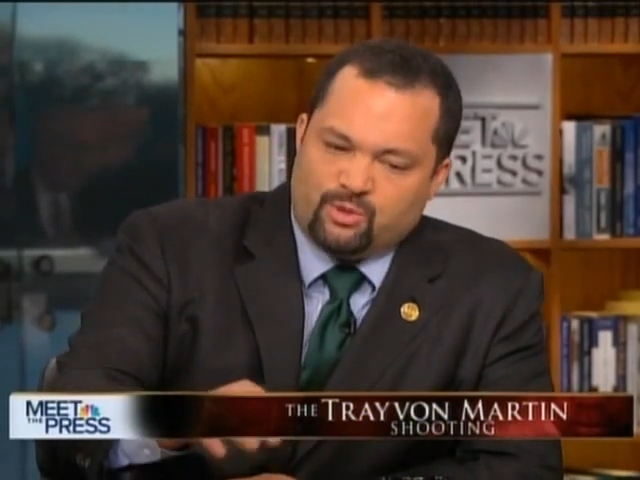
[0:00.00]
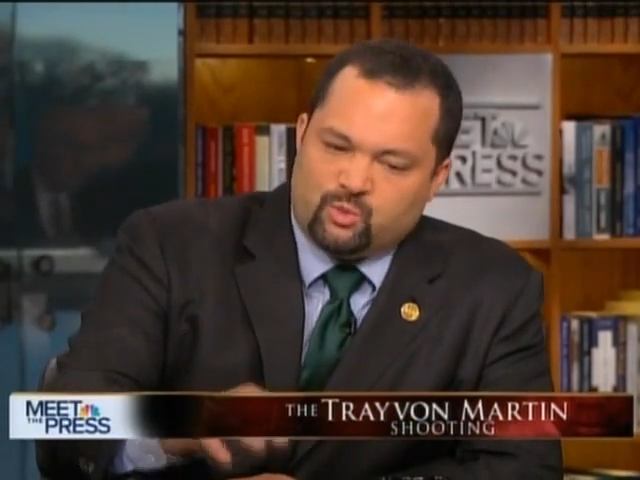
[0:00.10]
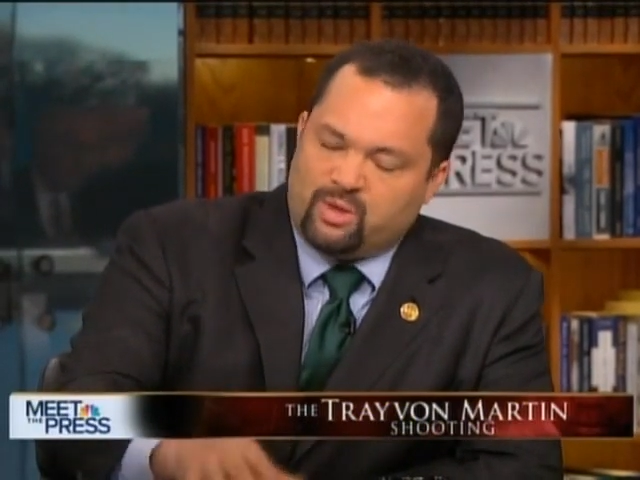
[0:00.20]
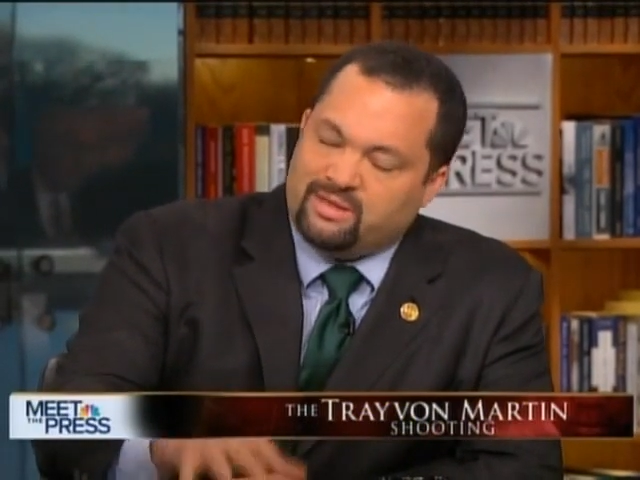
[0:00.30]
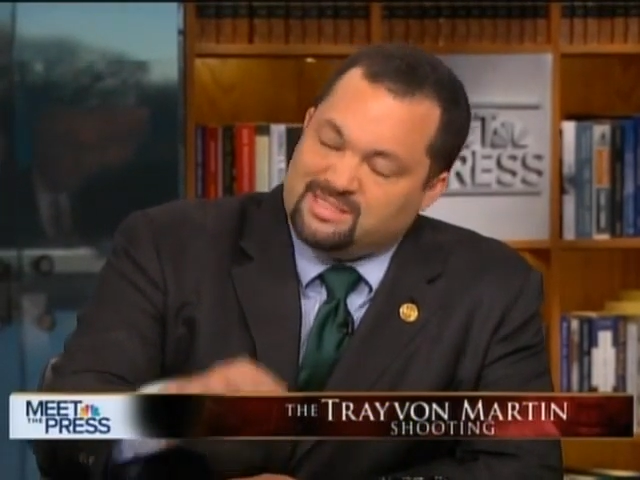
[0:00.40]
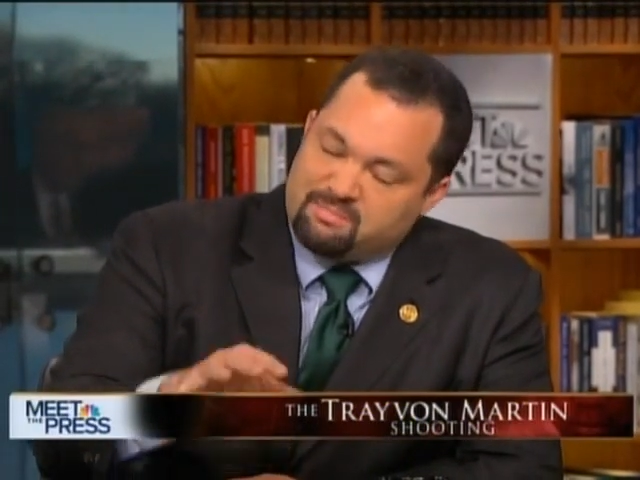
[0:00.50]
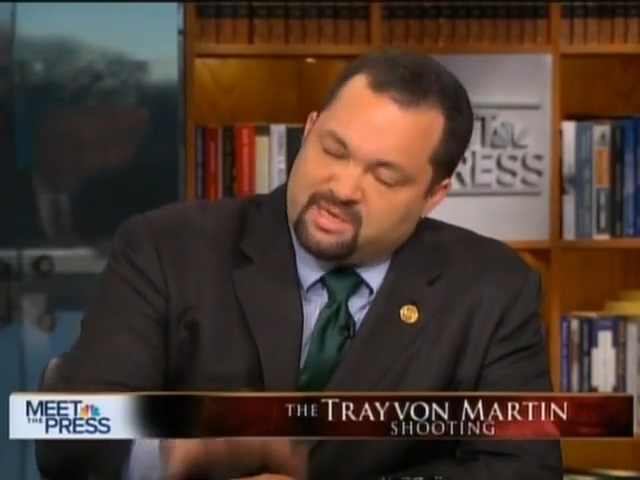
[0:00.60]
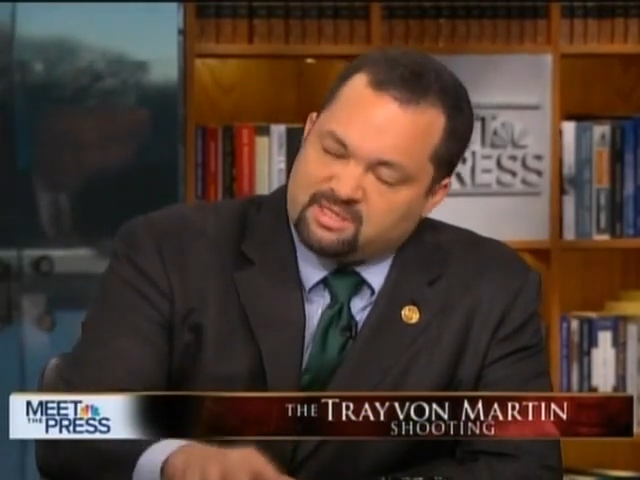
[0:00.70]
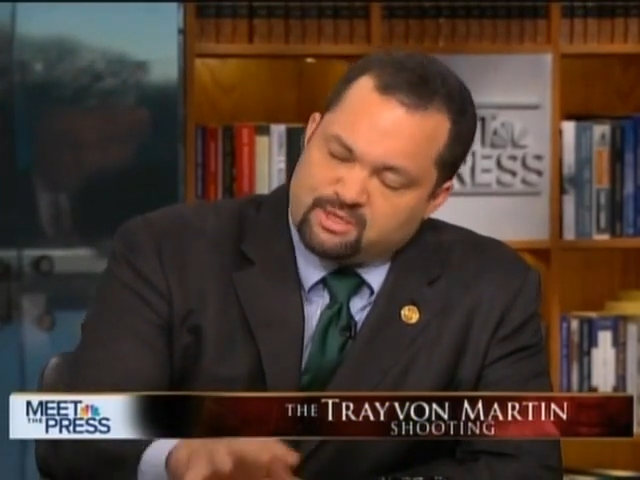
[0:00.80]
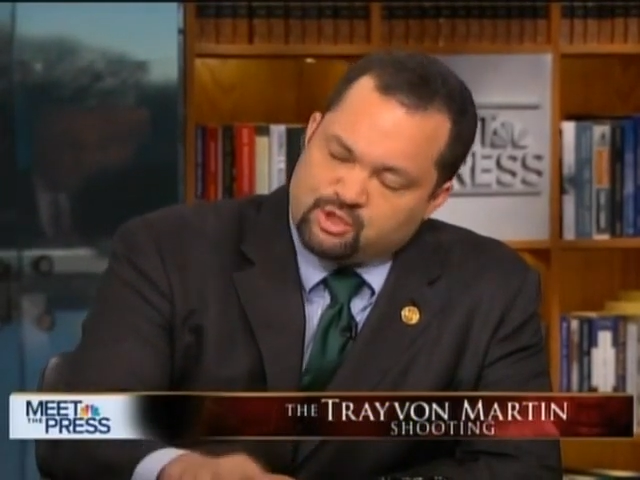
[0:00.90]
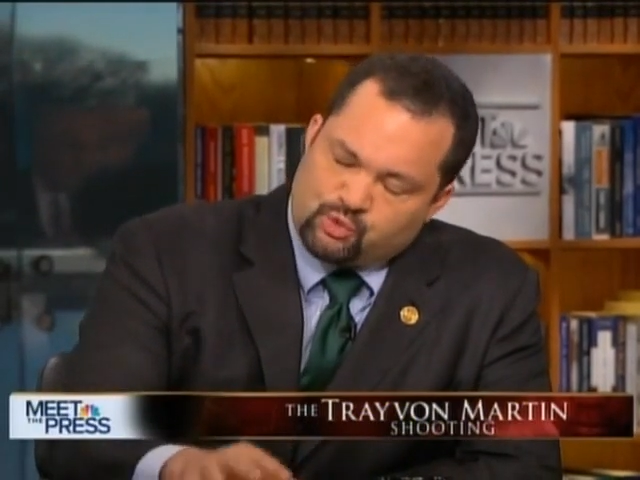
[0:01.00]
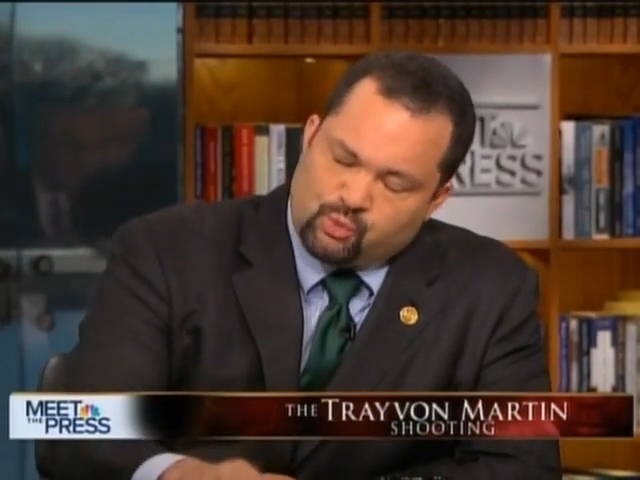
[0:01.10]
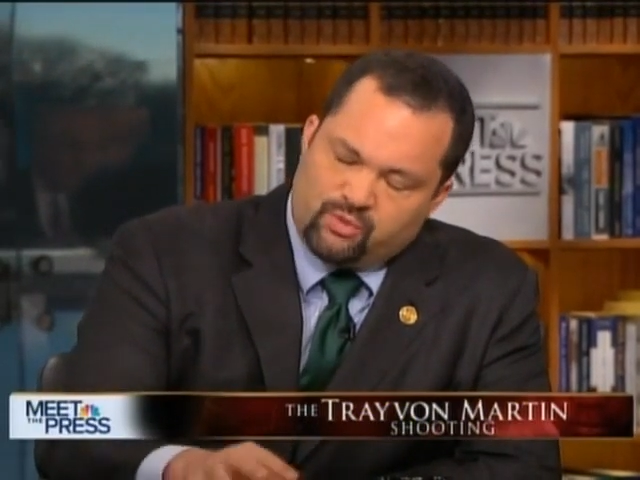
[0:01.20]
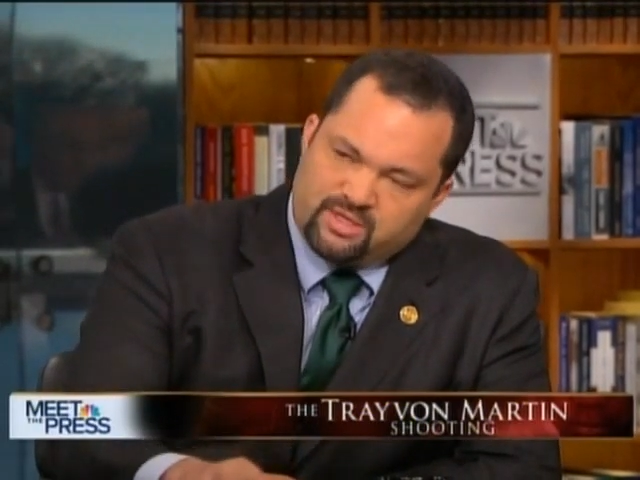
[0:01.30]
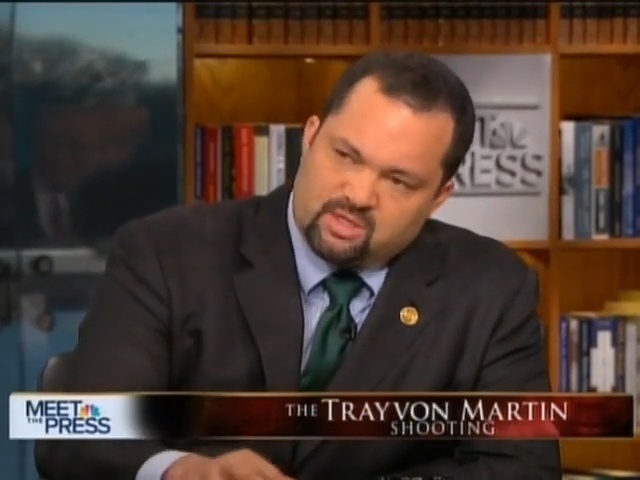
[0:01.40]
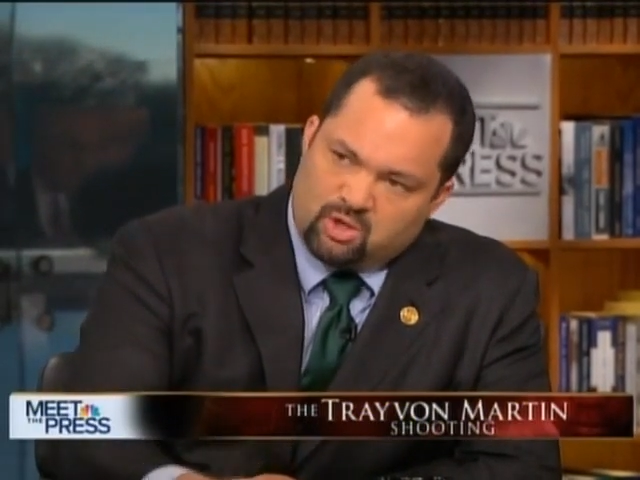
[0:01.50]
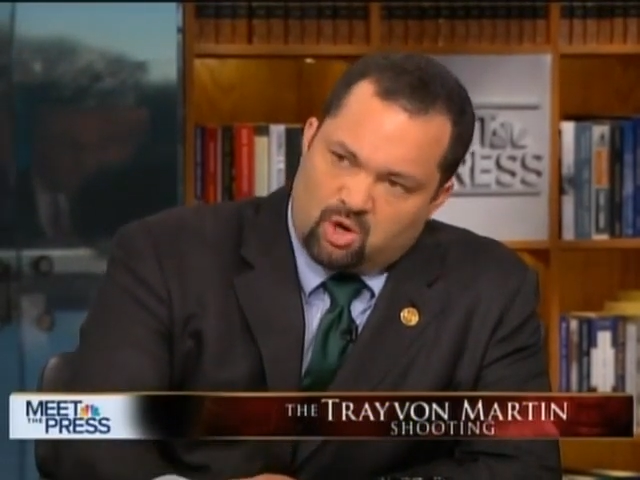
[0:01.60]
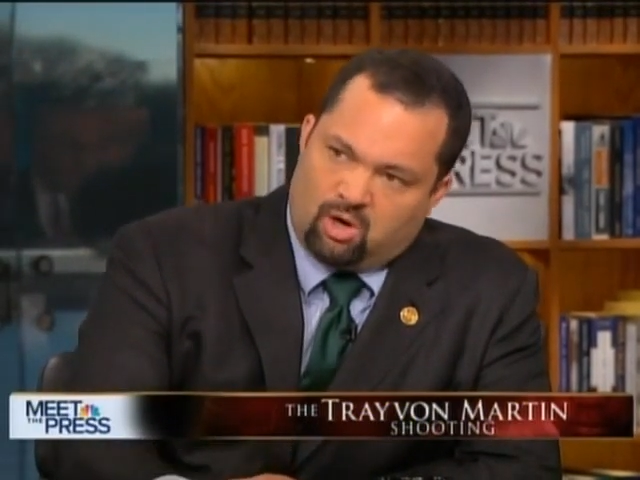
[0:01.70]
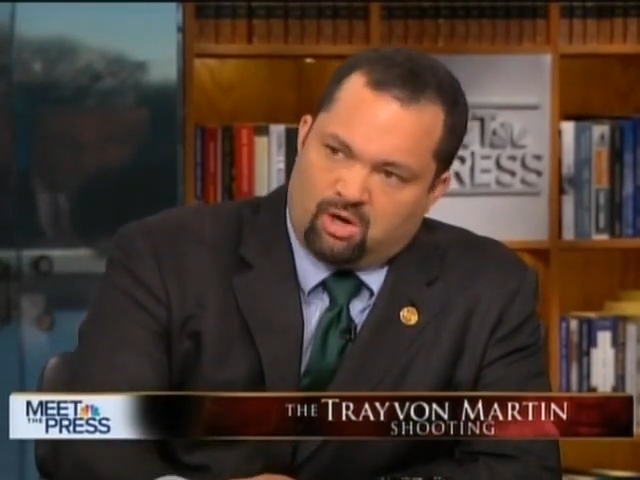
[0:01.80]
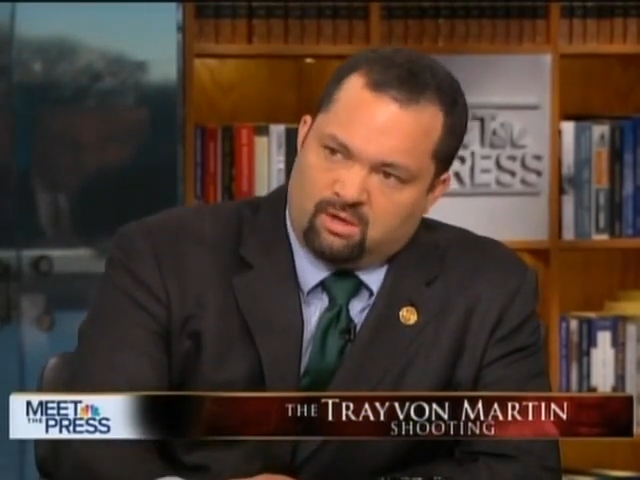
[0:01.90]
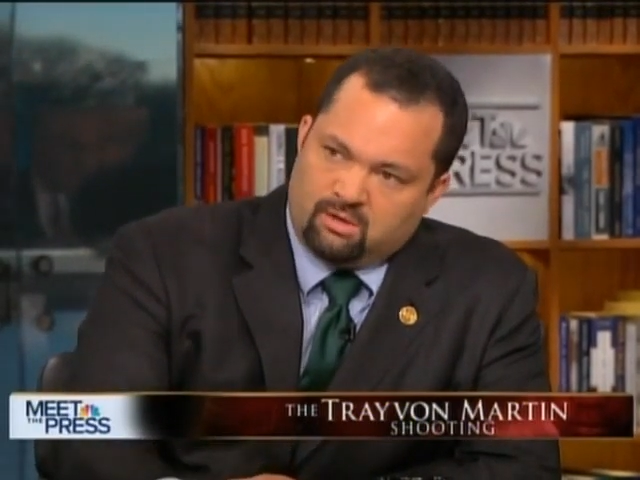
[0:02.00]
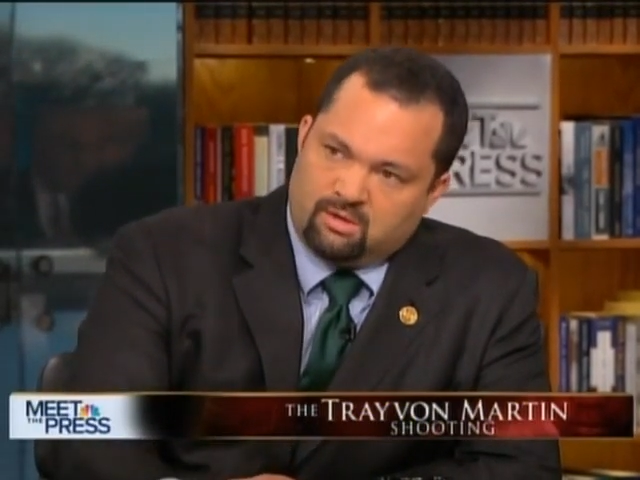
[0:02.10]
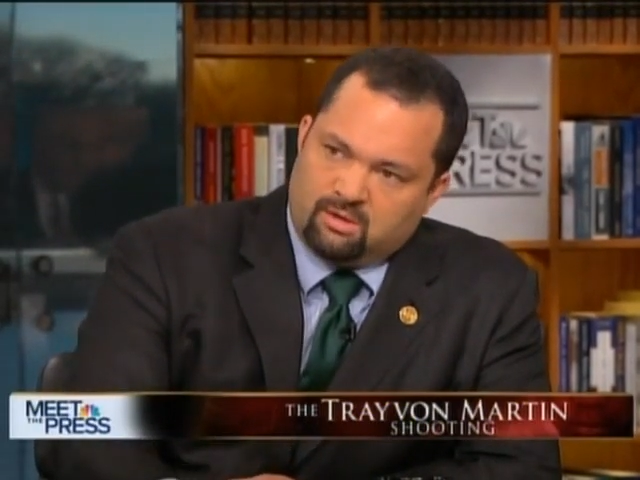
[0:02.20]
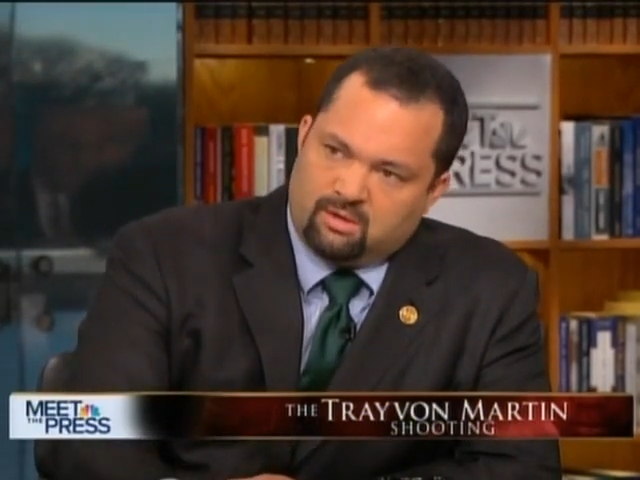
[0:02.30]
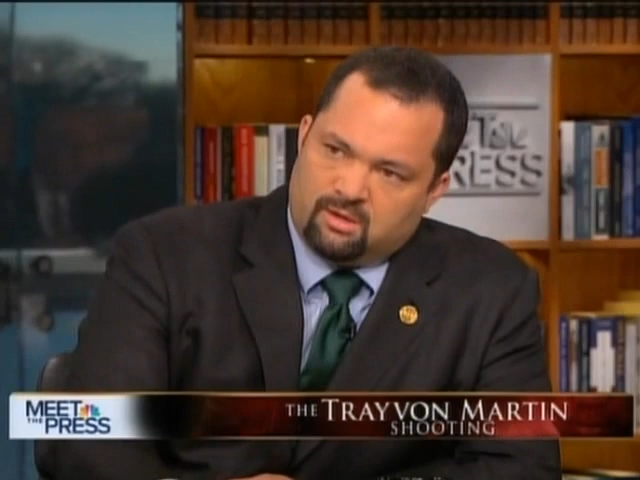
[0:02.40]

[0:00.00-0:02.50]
that was willing to misconstrue this law